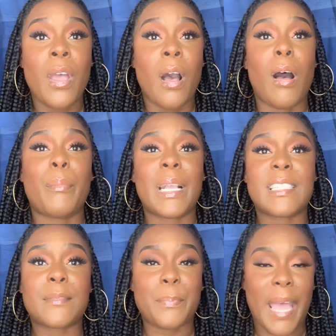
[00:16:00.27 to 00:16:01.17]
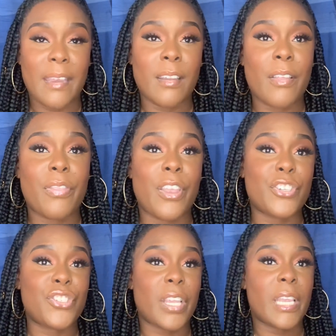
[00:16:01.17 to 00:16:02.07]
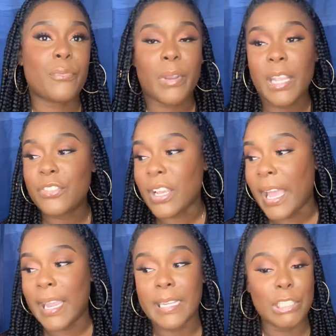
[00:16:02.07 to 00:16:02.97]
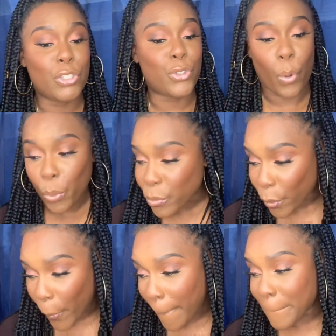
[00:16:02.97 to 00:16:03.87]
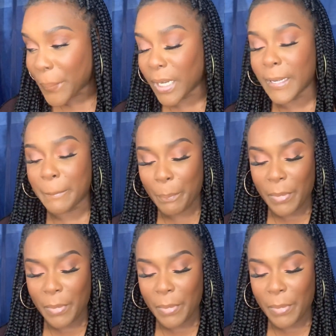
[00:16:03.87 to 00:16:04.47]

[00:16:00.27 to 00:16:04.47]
um, expand their shade range i don't know but